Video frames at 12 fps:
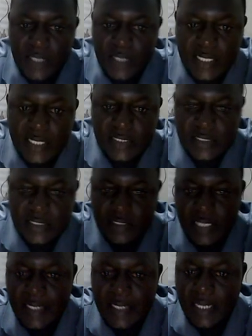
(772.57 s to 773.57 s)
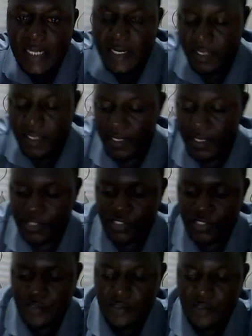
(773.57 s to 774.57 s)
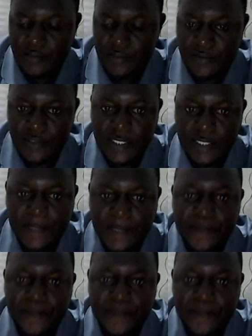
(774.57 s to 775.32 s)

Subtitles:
at an early age. Okay.